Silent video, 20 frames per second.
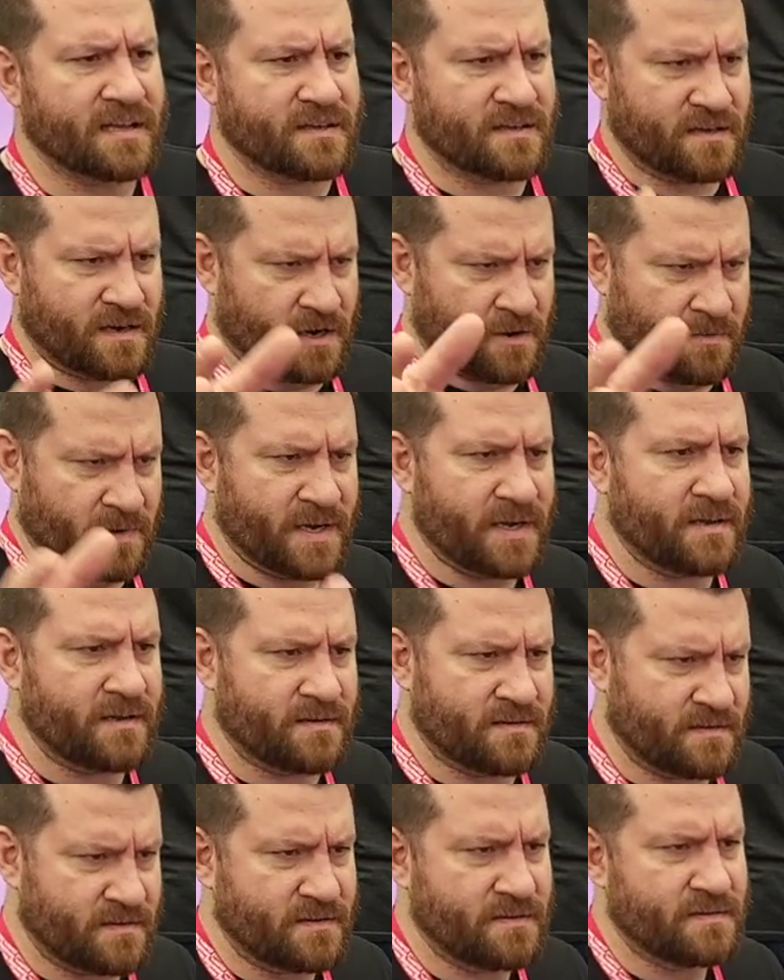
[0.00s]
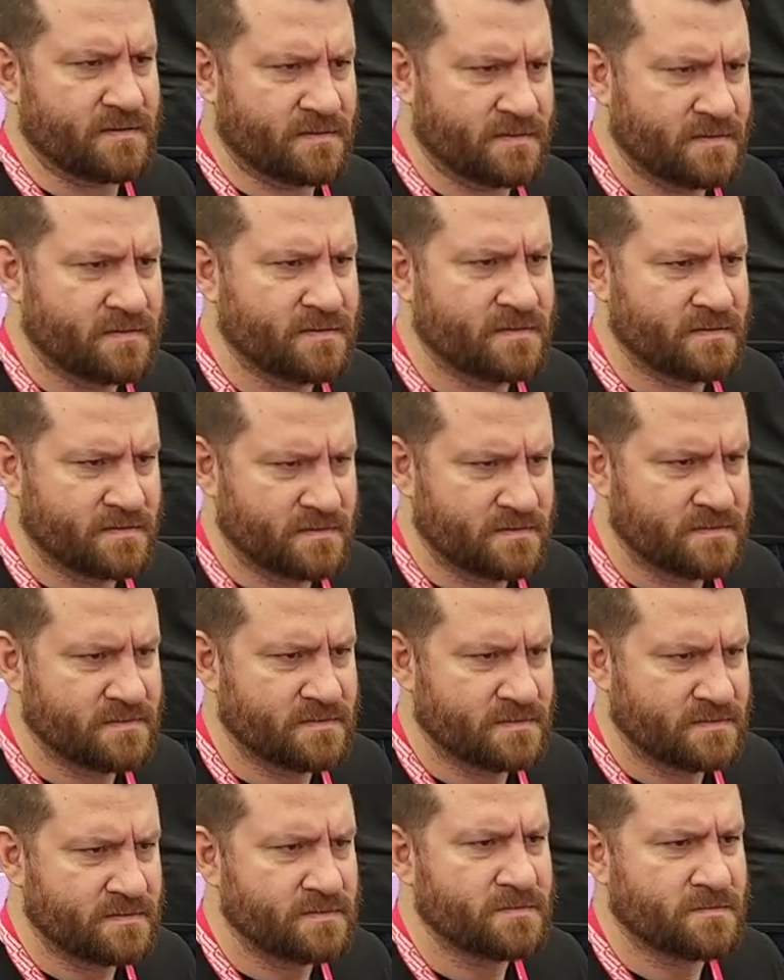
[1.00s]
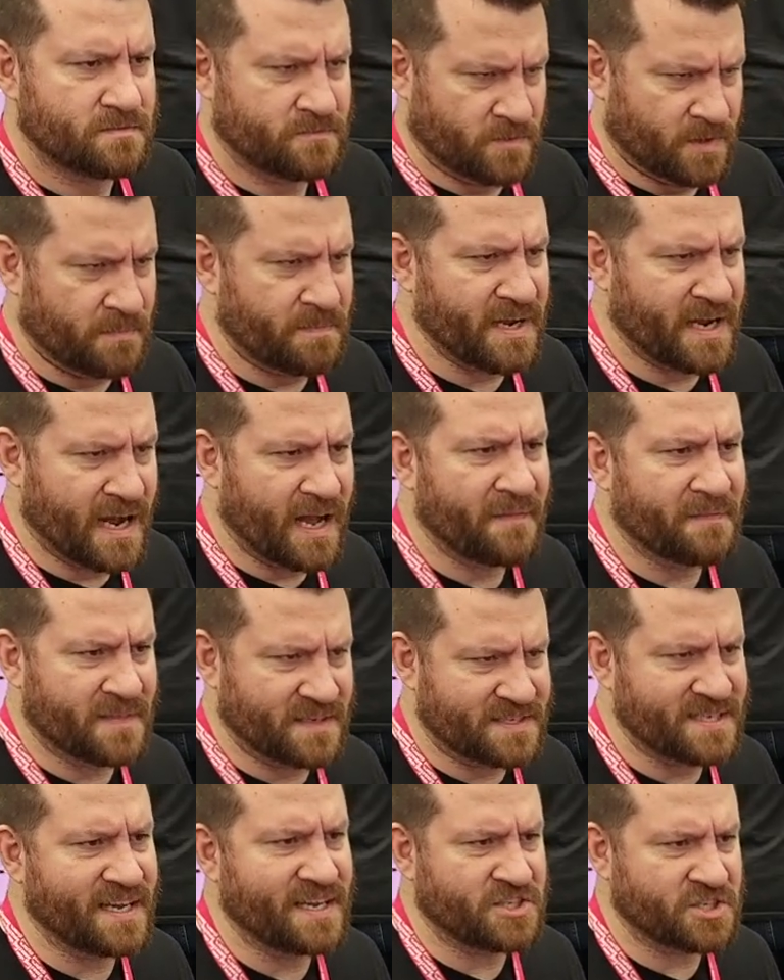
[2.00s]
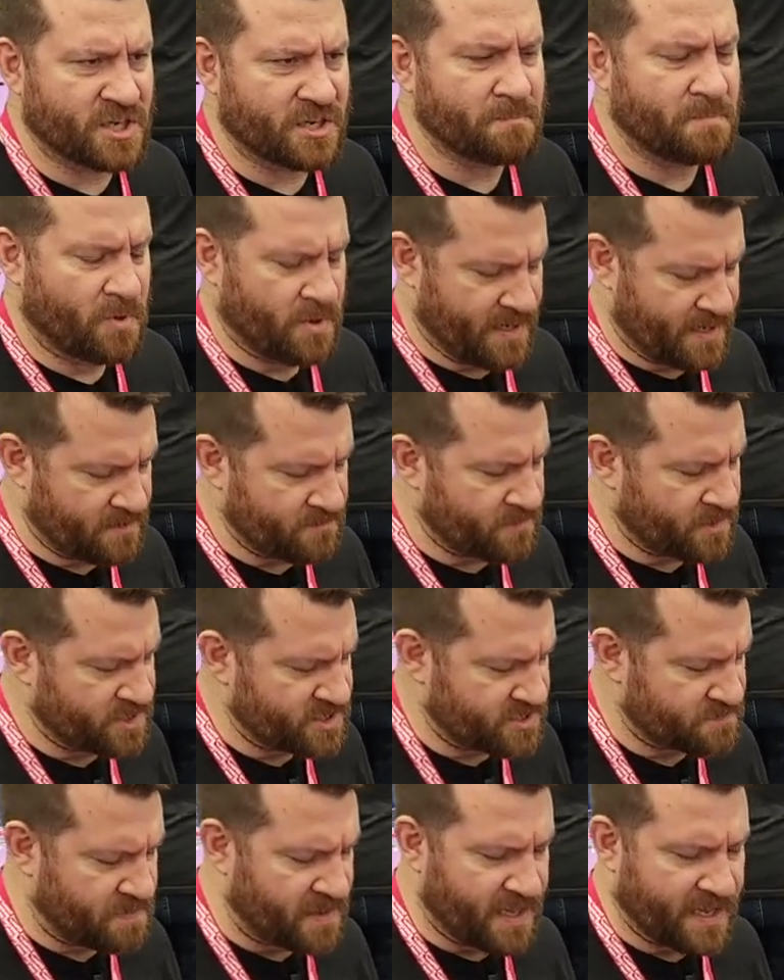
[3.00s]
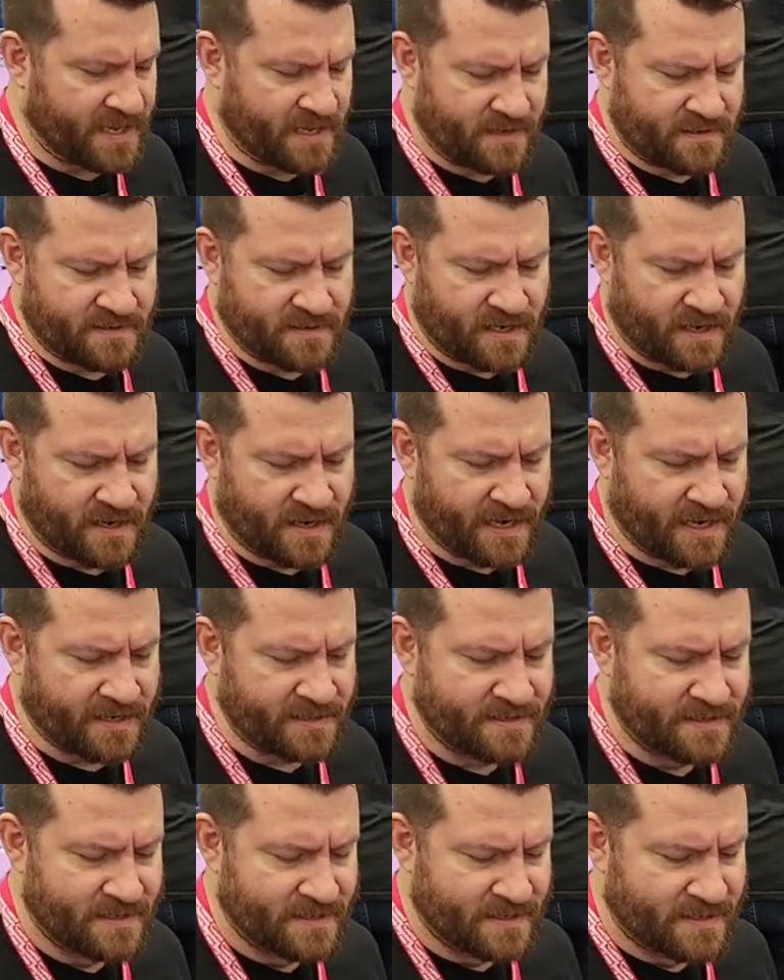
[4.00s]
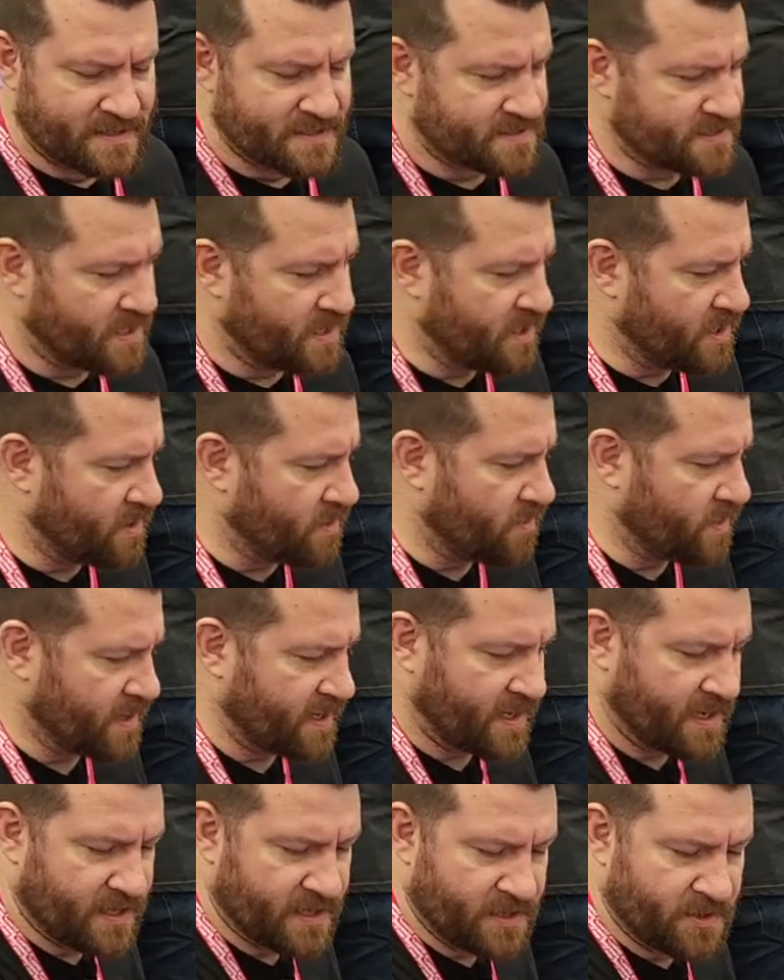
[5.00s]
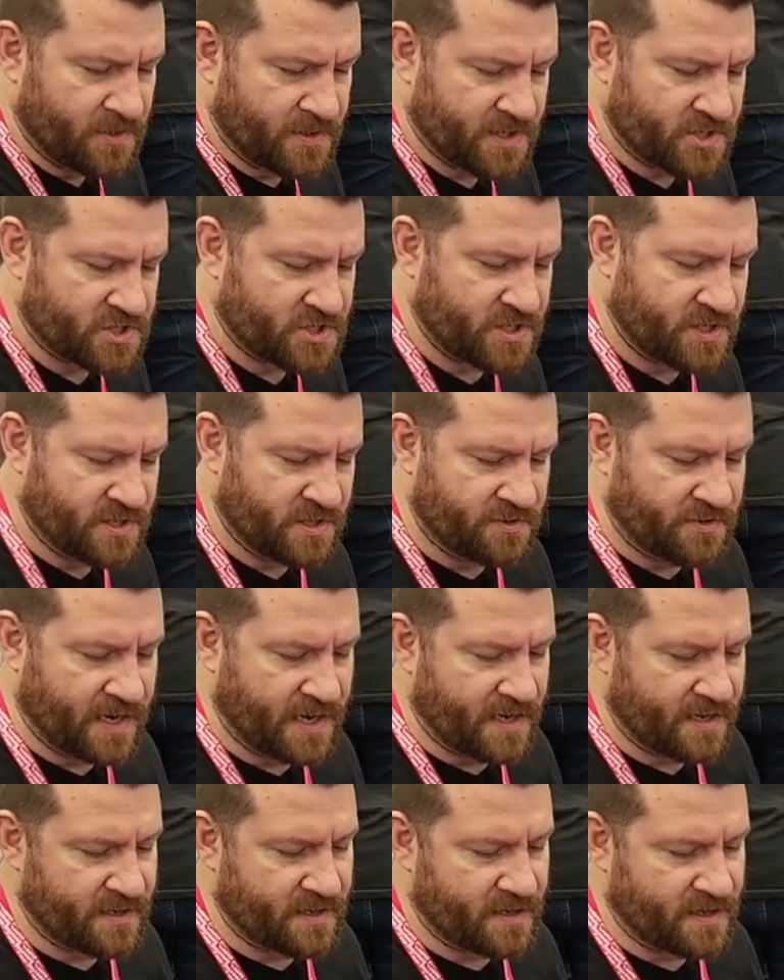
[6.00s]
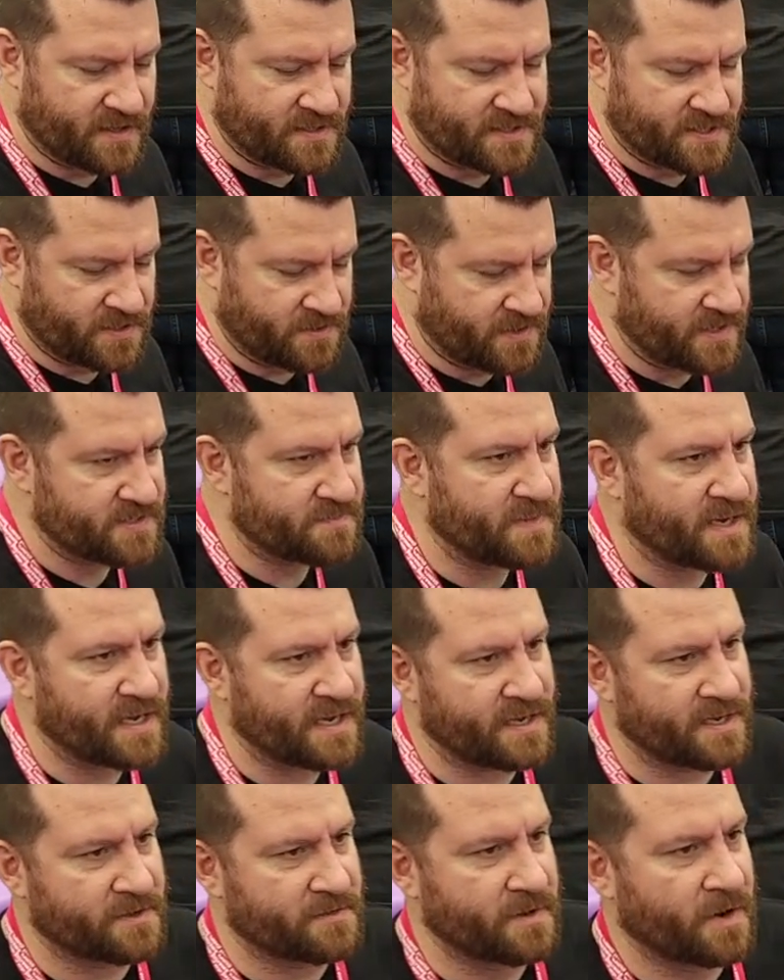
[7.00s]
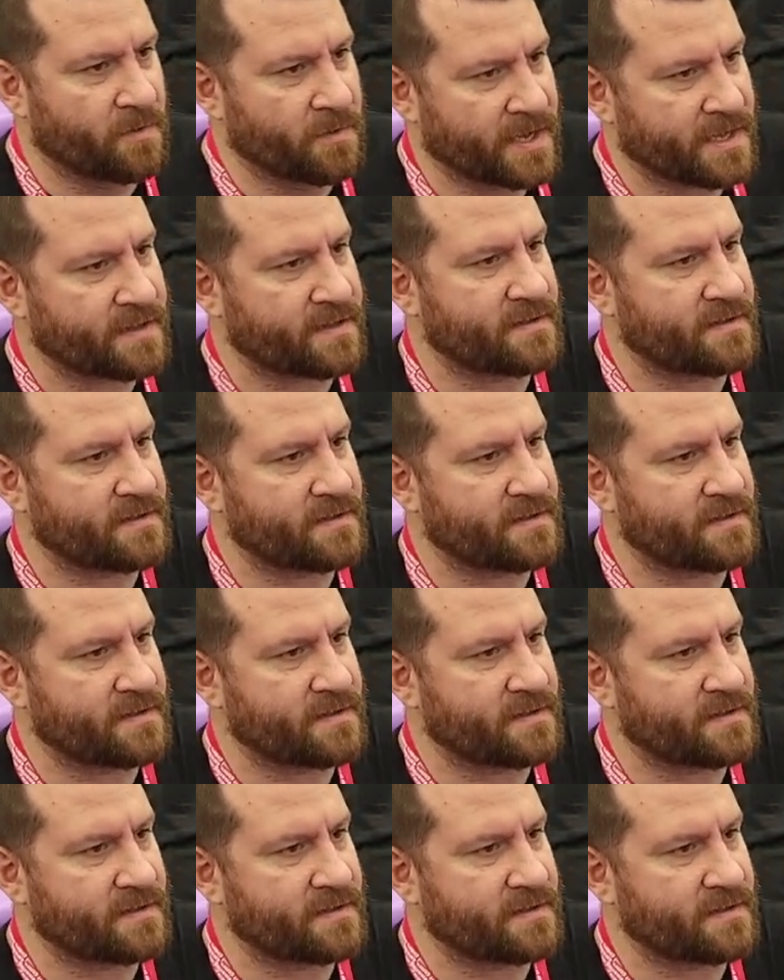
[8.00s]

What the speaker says: I think we're okay to just. We're beyond the teaching point. We're just playing. All right. So we're gonna Luke a shield right onto R2 as my heroic.